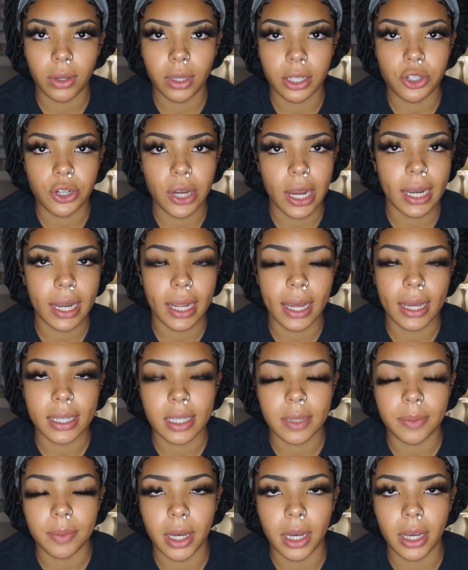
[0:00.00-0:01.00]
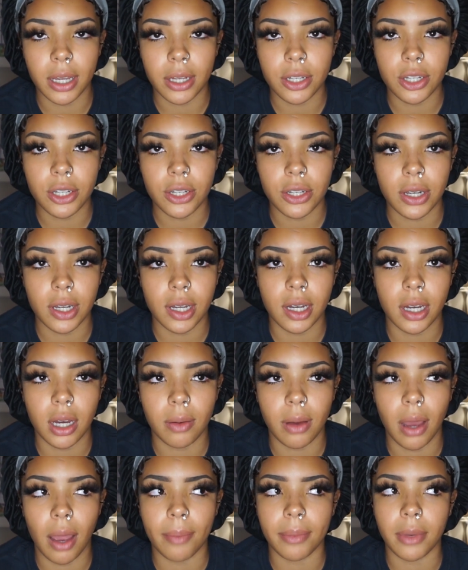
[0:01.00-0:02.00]
trading as much.
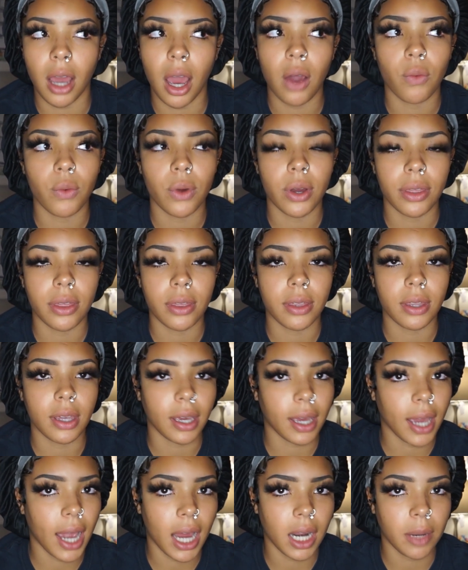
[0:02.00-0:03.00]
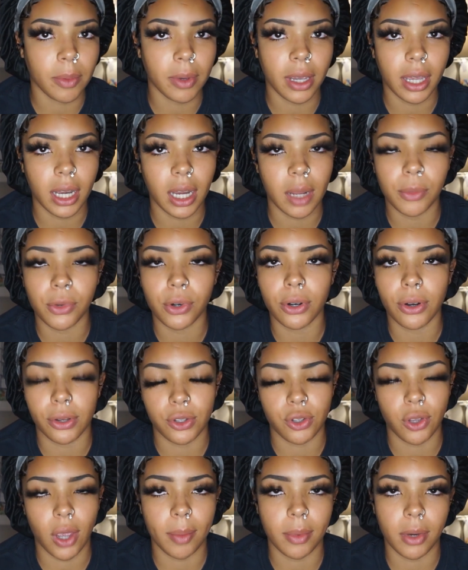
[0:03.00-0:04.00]
Uh, I'm not with the academy anymore,
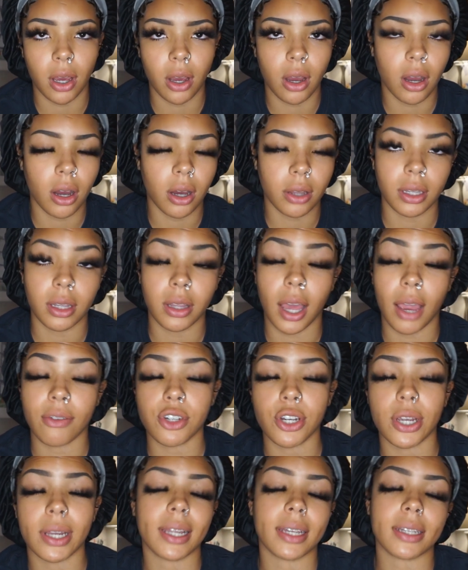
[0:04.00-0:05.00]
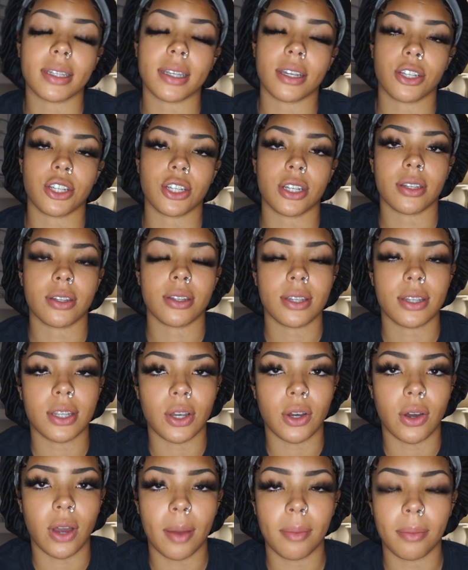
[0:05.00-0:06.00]
so I'm not on the live trading sessions.
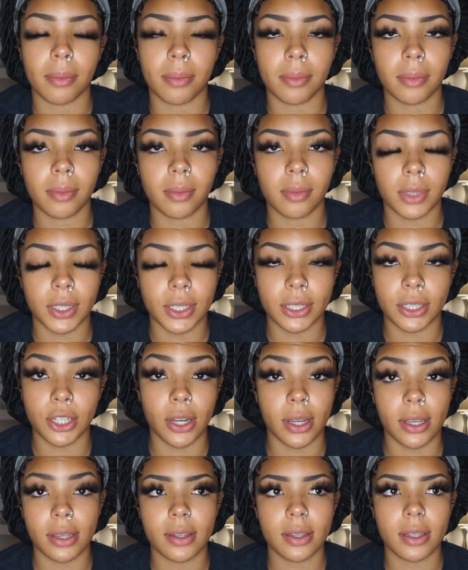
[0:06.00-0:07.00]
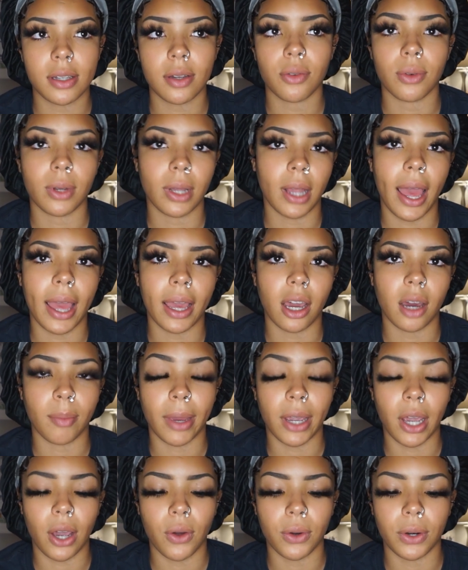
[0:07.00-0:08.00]
So I'm just relying on
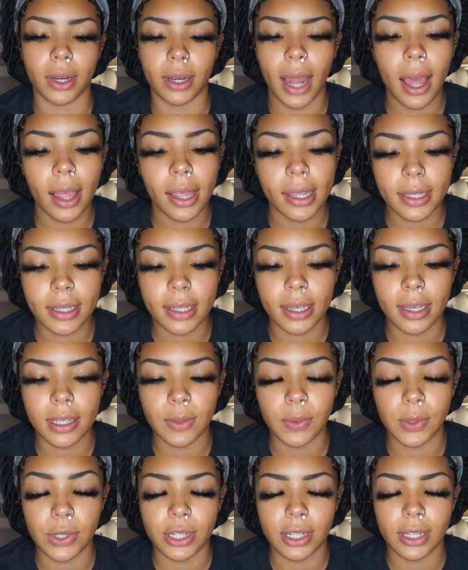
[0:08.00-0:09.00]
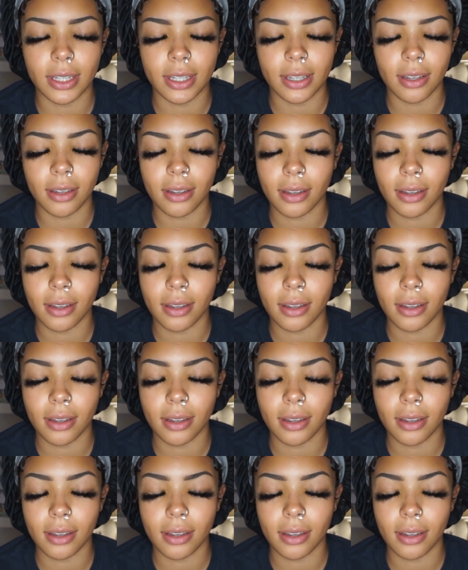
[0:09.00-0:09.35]
my own analysis, which is